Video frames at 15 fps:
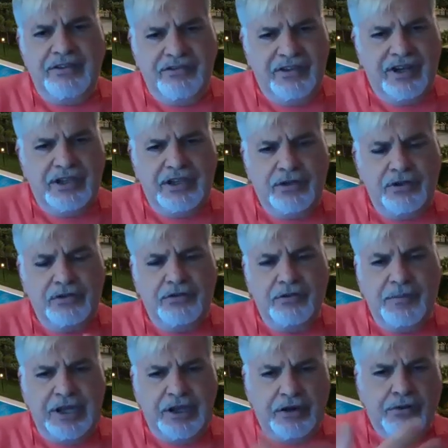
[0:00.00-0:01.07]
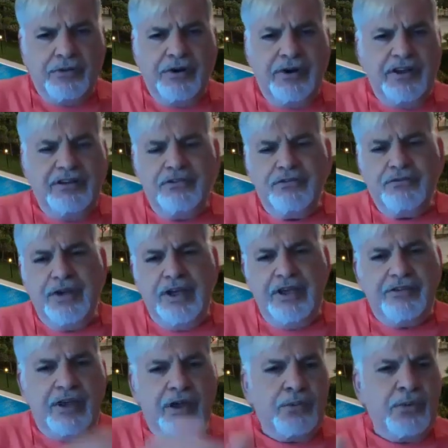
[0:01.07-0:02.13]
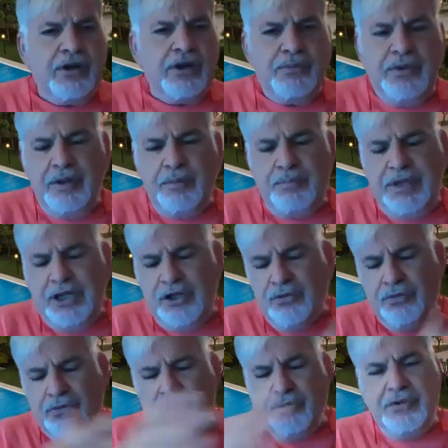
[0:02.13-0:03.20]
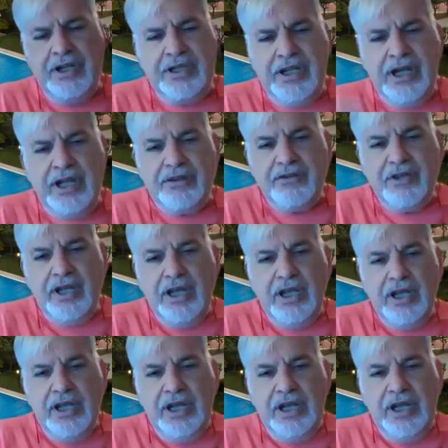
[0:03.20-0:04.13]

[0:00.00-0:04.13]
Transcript: I started also my career in stress. I worked with a big guru that got